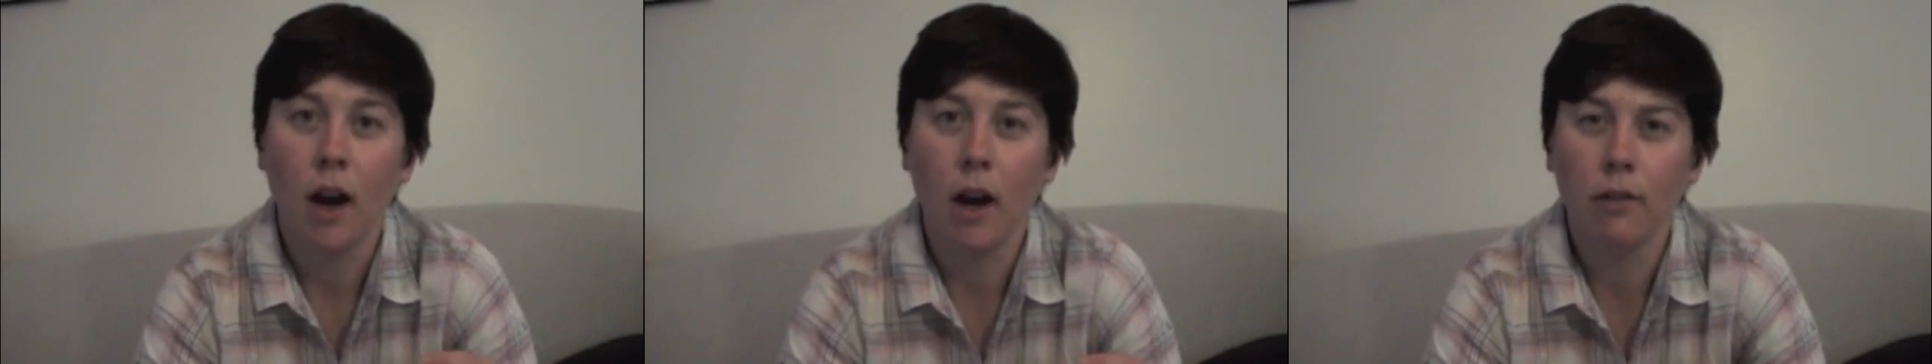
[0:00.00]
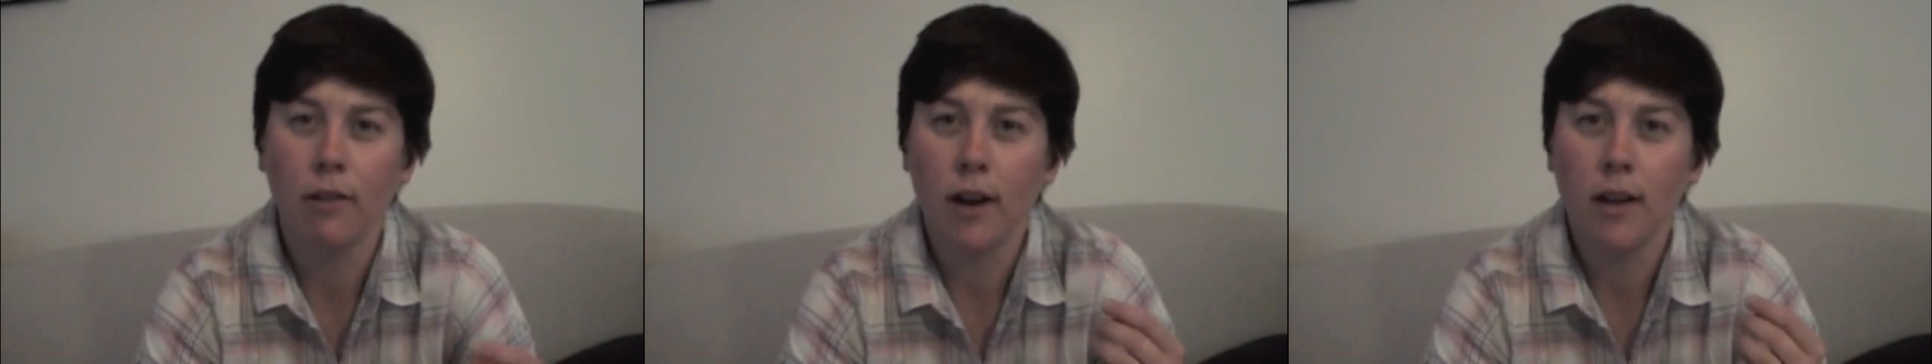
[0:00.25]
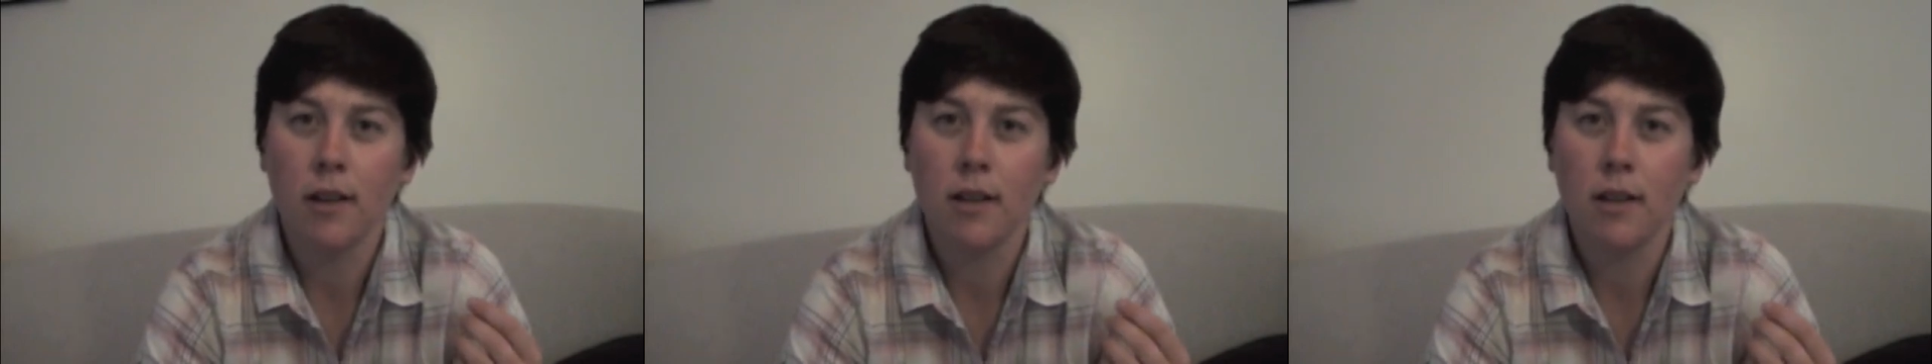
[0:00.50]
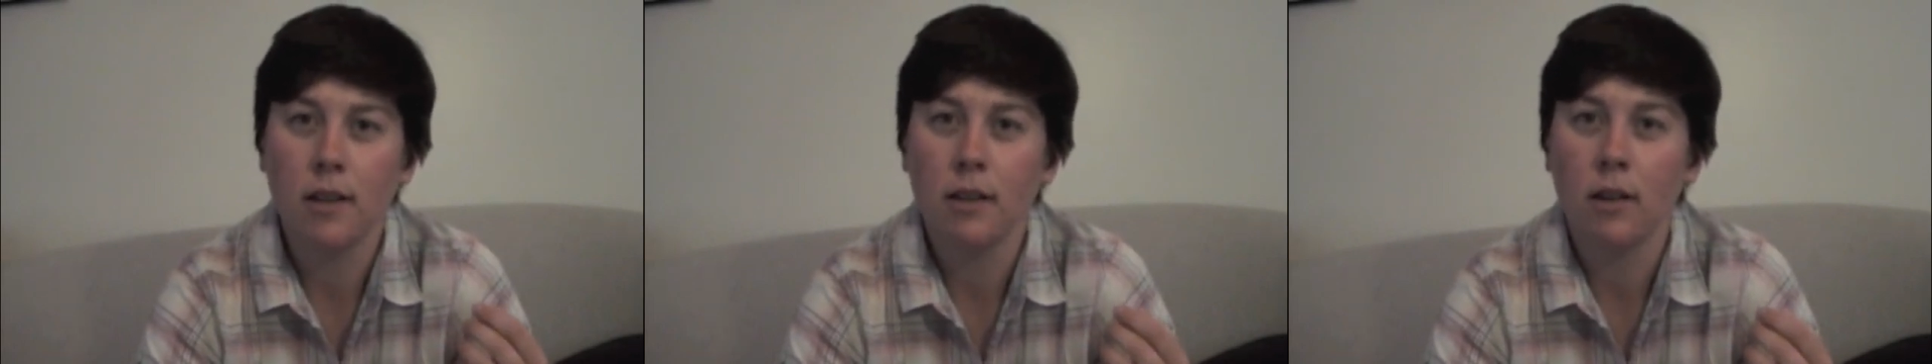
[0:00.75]
I
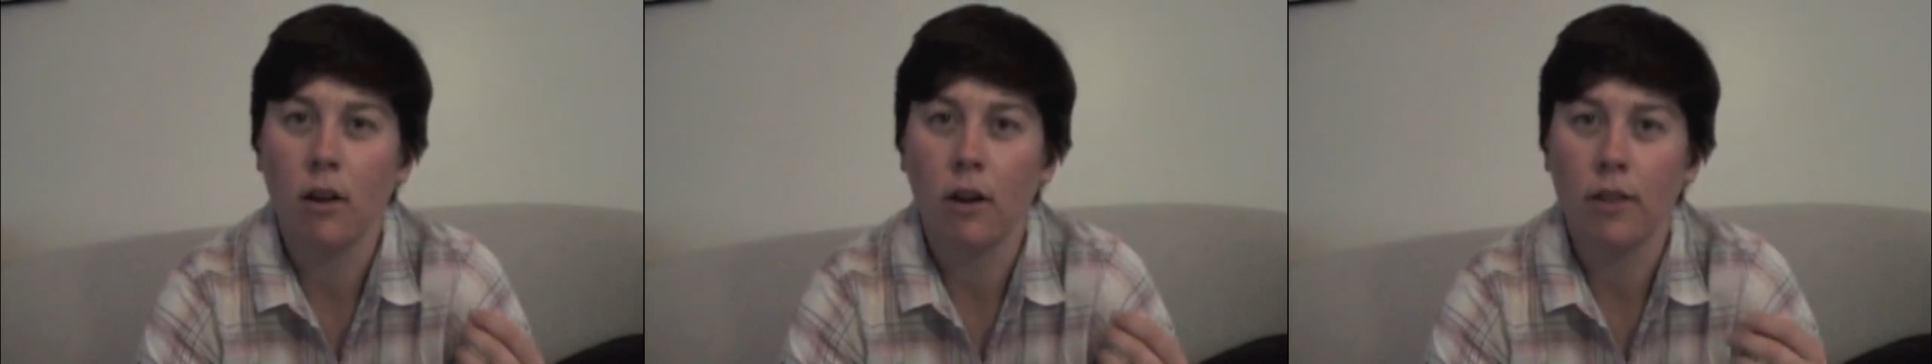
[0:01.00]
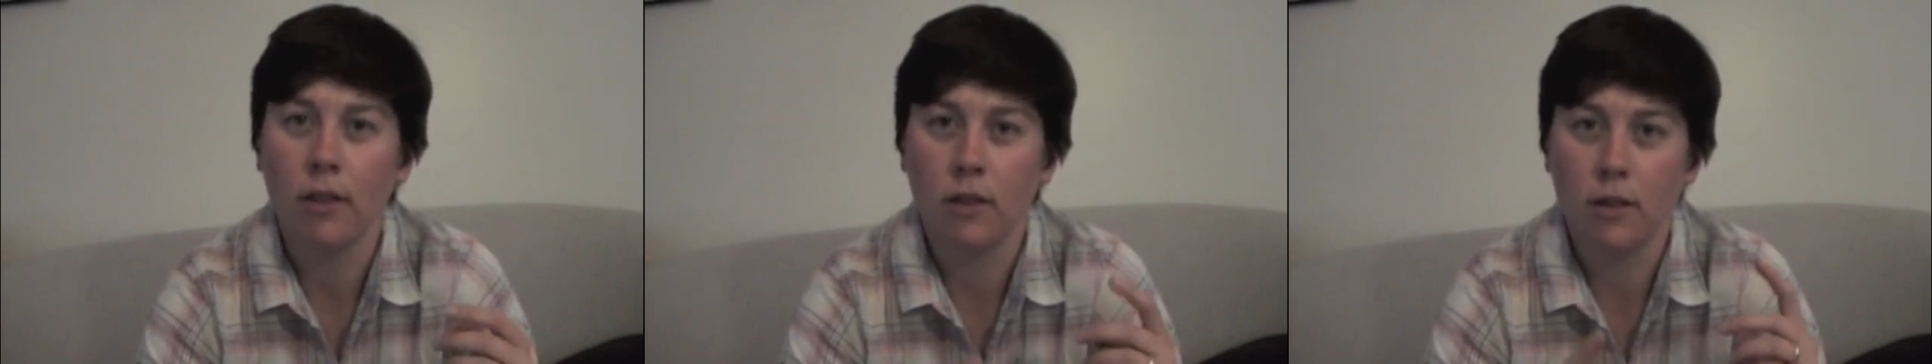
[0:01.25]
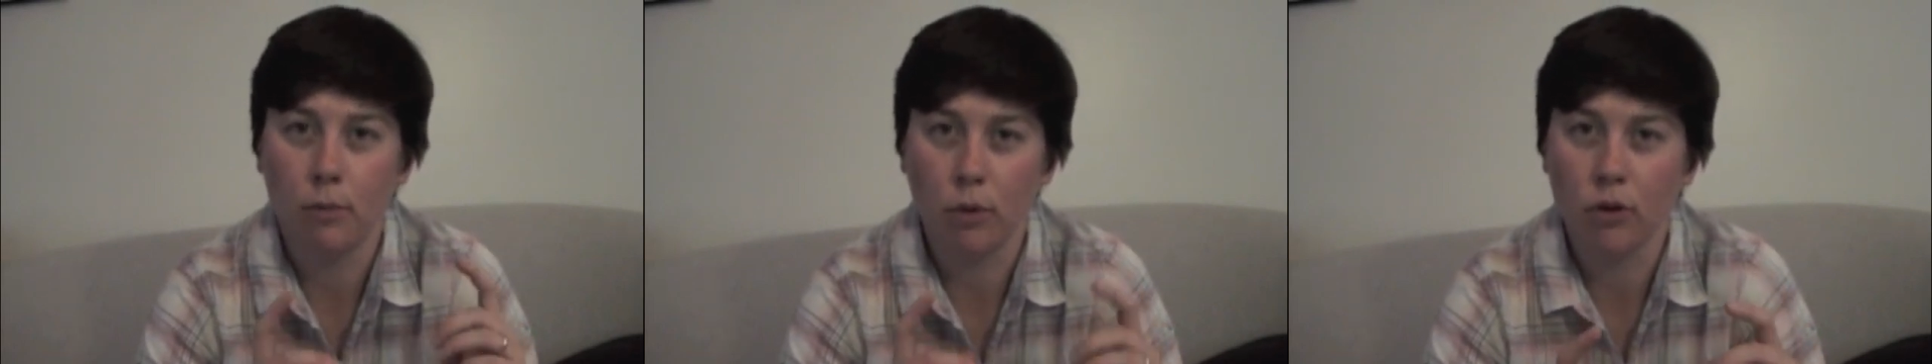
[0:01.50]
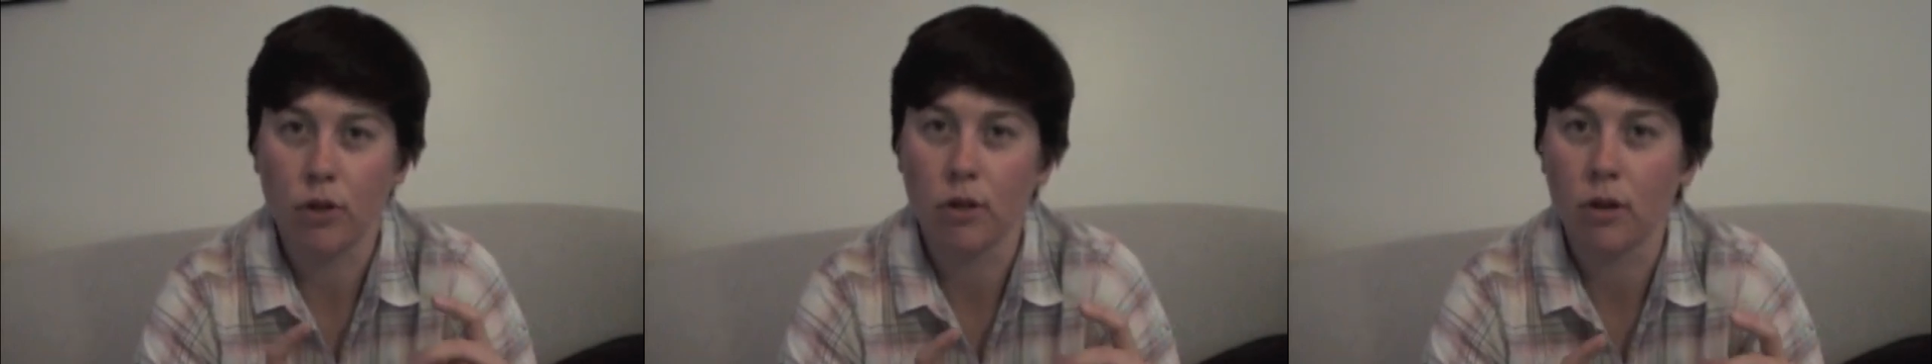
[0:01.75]
read on the
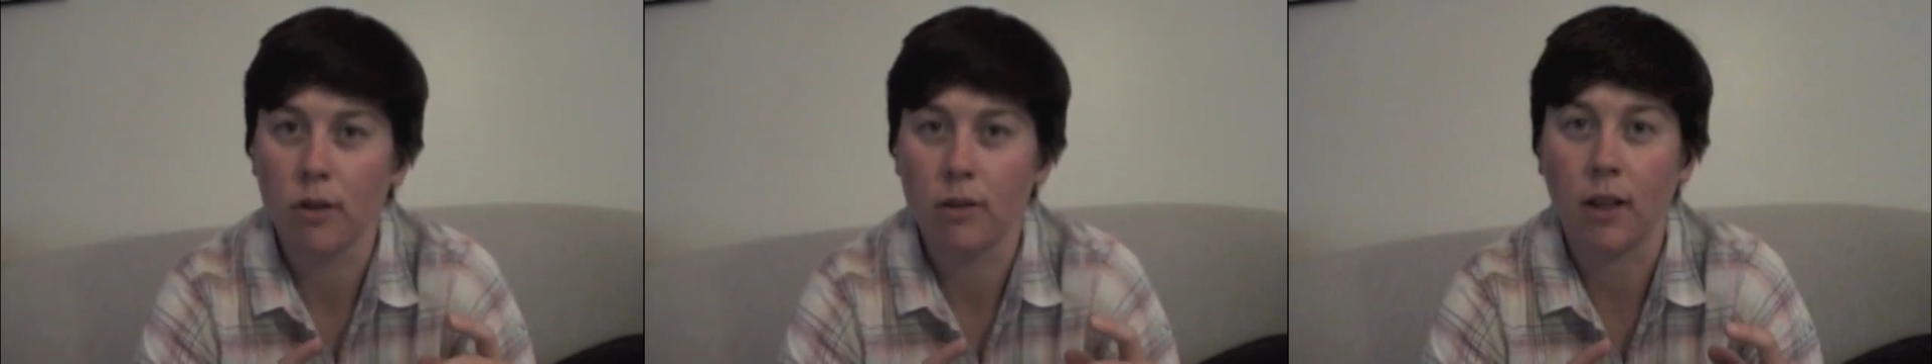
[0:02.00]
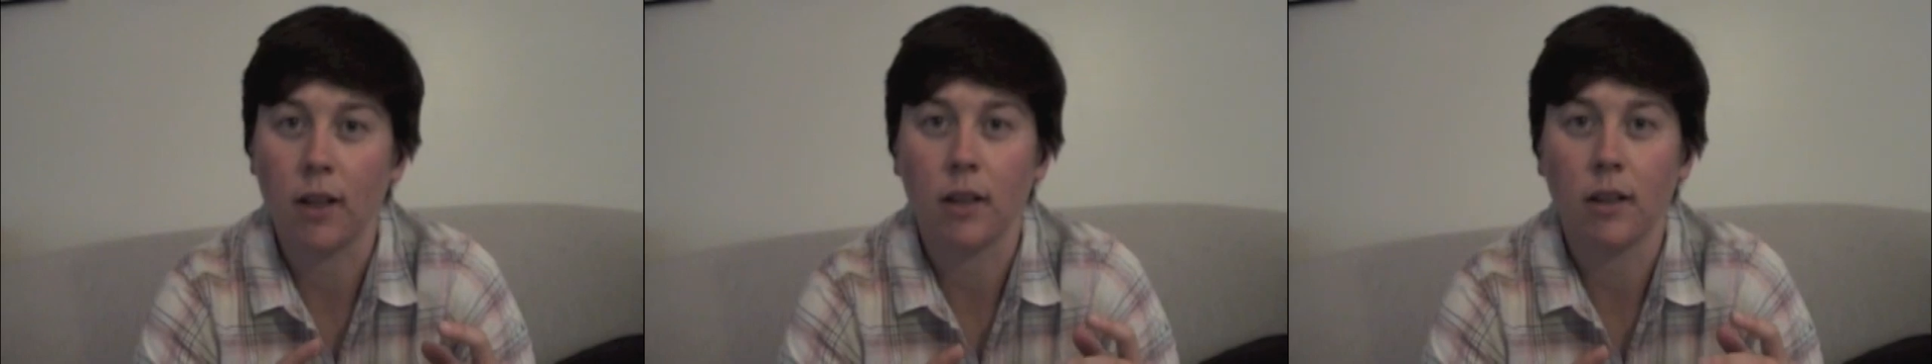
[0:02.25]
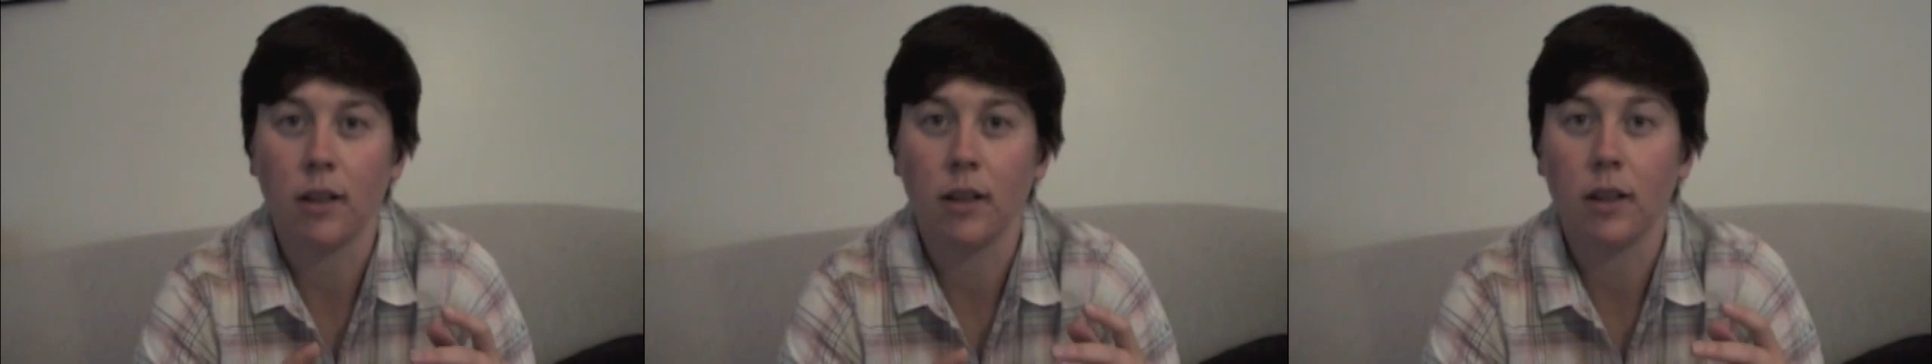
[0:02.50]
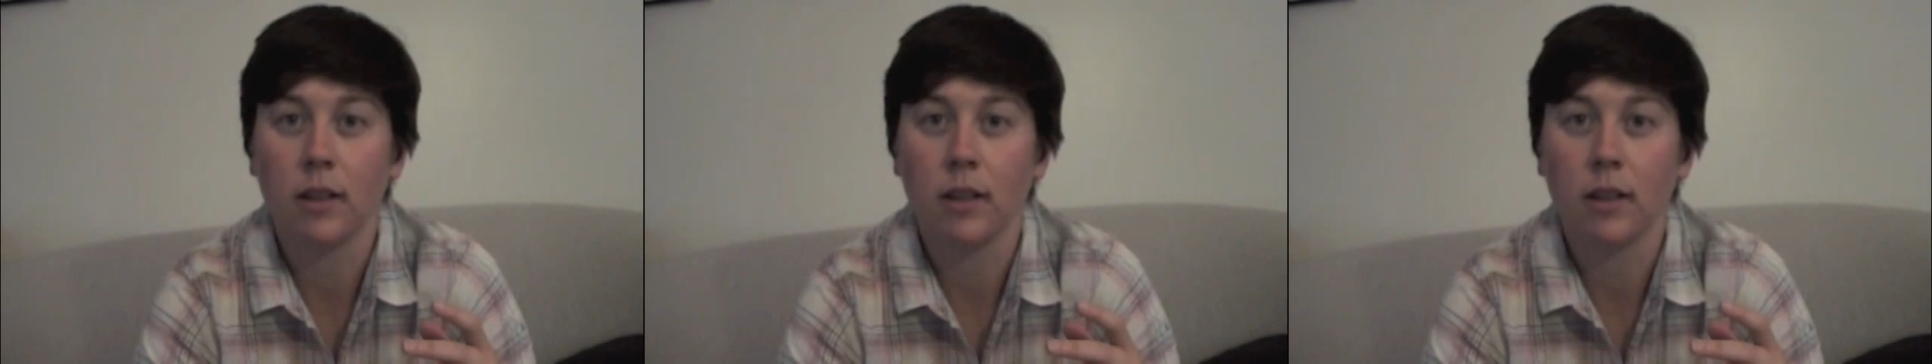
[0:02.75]
brochure that